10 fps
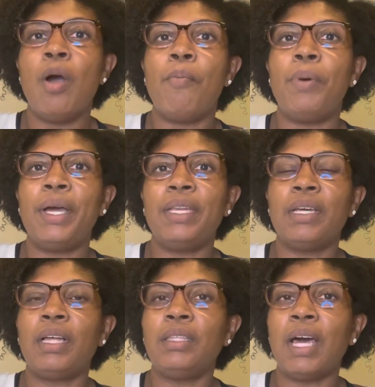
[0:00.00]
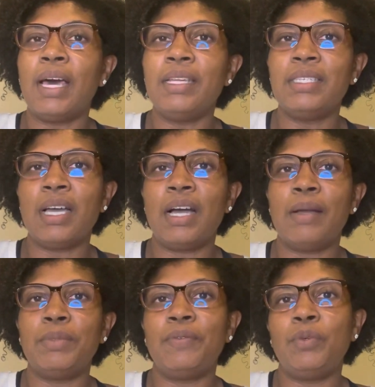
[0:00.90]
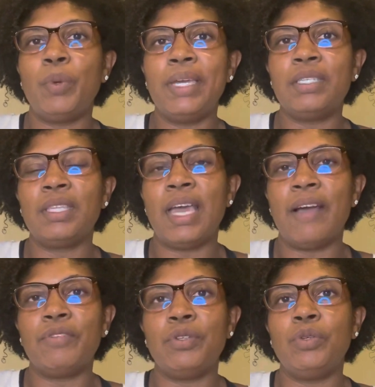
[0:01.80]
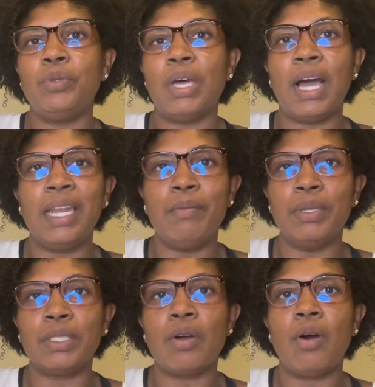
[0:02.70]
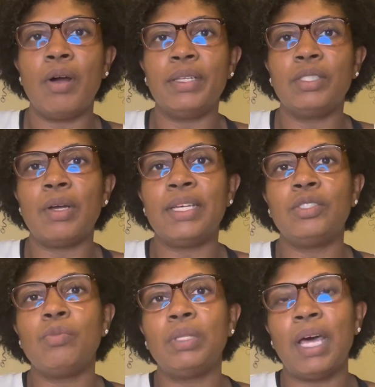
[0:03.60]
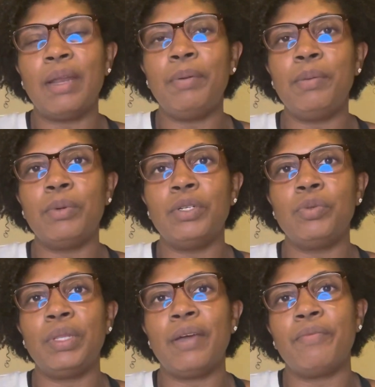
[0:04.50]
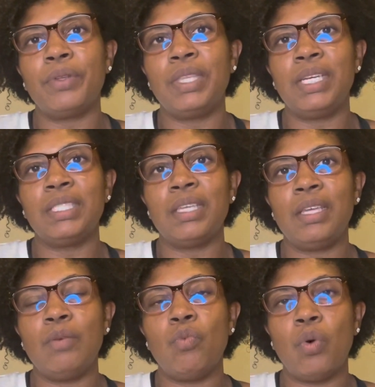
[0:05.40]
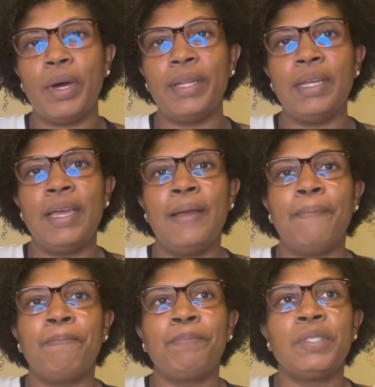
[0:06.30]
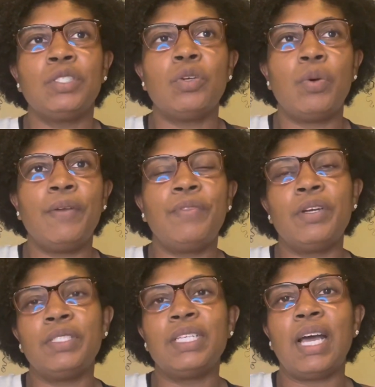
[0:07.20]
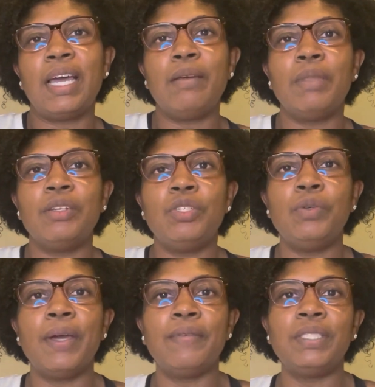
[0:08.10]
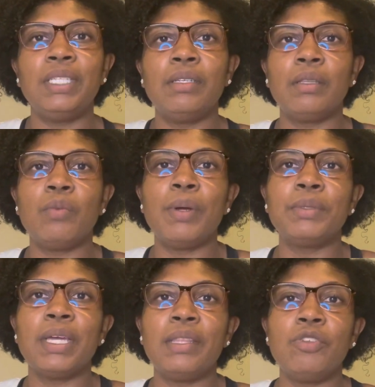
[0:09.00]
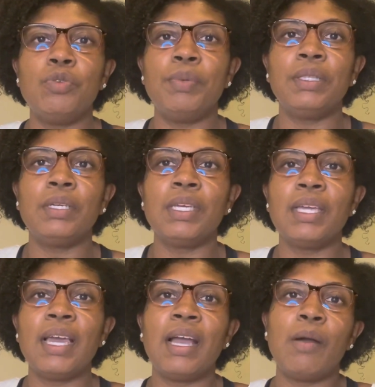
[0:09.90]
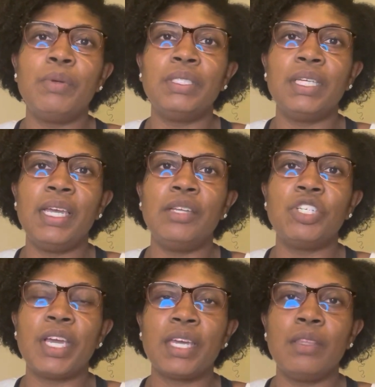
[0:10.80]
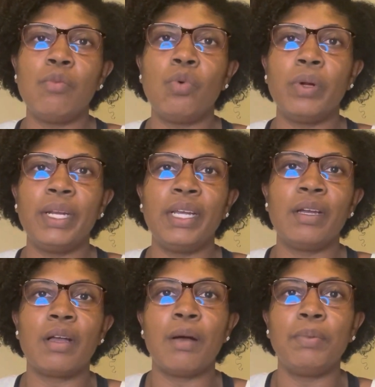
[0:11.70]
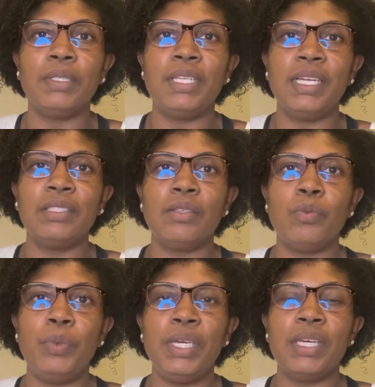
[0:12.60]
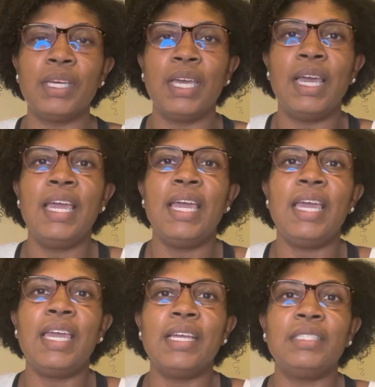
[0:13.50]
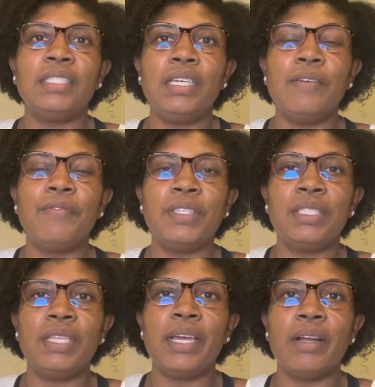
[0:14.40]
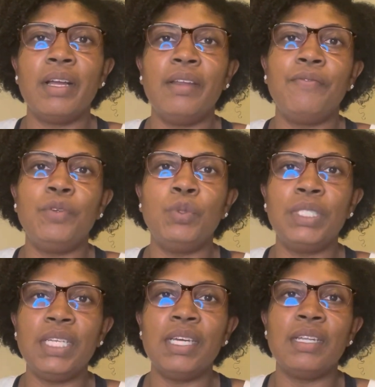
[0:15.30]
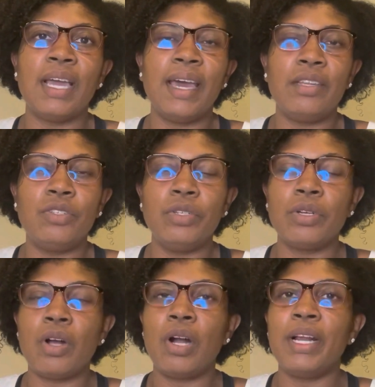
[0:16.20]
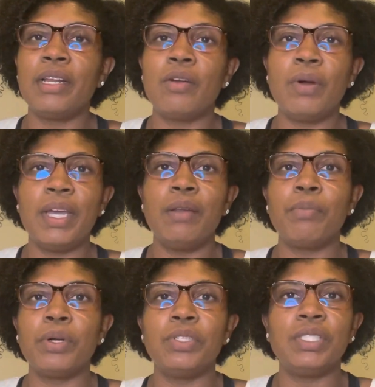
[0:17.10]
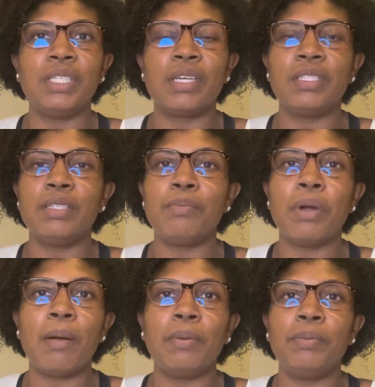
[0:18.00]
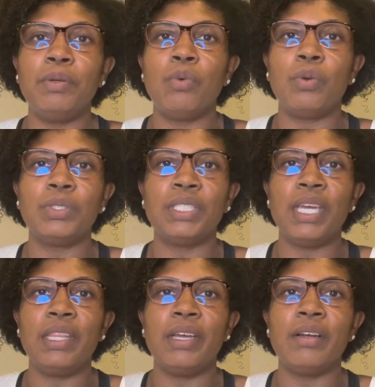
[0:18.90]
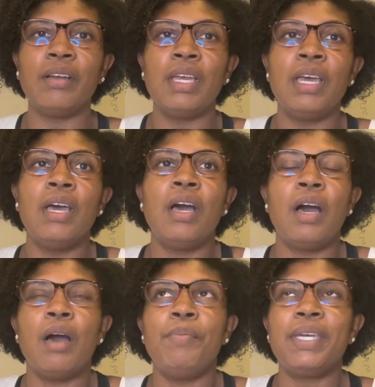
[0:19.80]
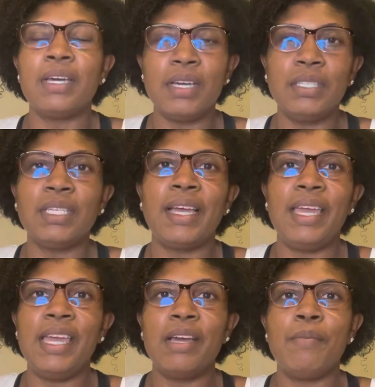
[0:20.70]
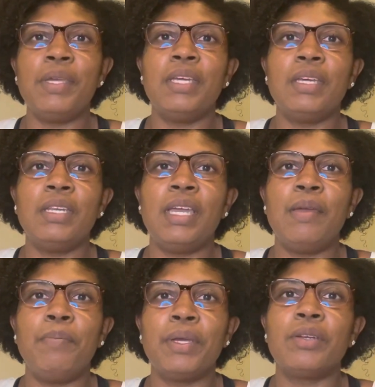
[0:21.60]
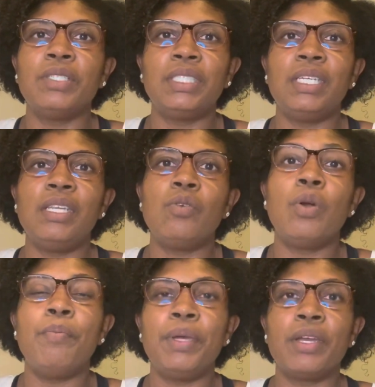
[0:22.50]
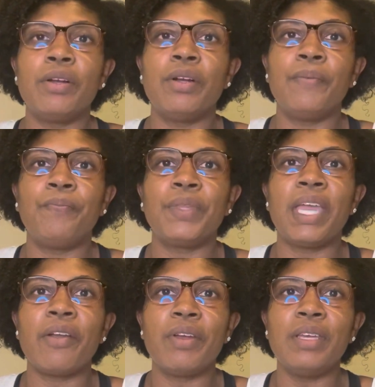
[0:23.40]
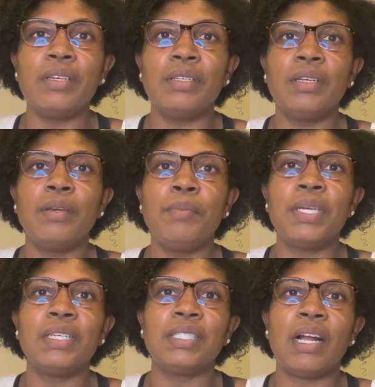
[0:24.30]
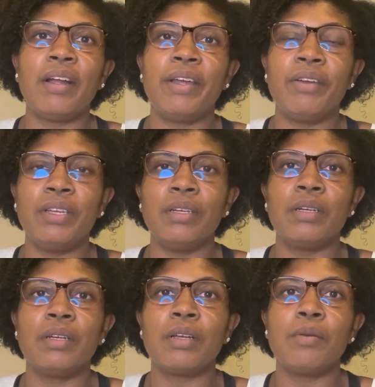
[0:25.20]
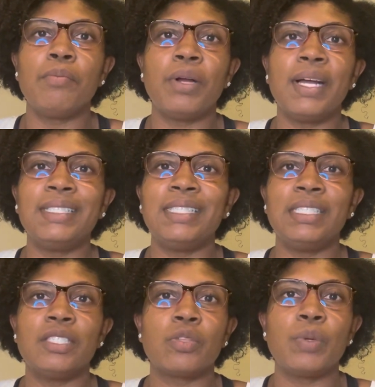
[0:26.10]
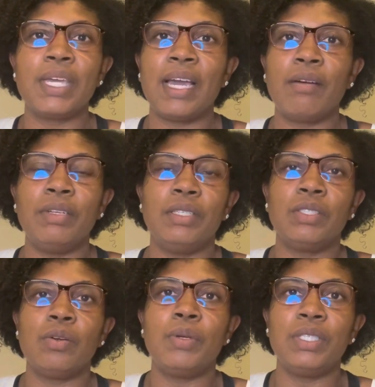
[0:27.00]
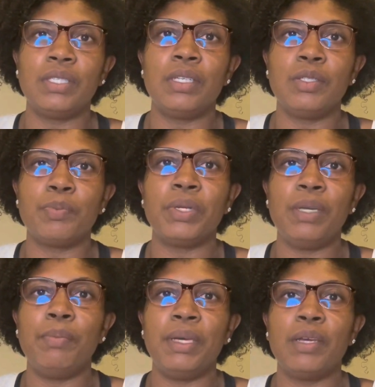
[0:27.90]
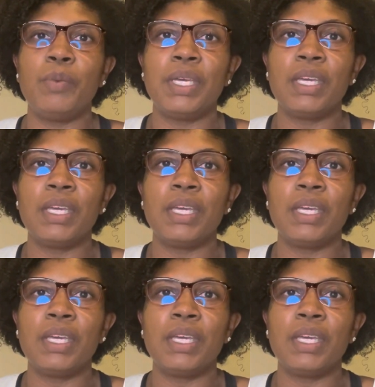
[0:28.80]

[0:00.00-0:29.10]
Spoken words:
But a lot of times, if you wait until the afternoon, the item is gone. So I assume a lot of people are doing that for things that they want. So if there is an item that you have seen on the website that you've been looking at, I would say check in the morning a couple of days of the week and see if it's there. And if you see it, add it to your cart and go ahead and purchase it, because it probably won't stay there. Because I am in a bigger city or a bigger area, because our area comprises 3 counties, so it's pretty big. We can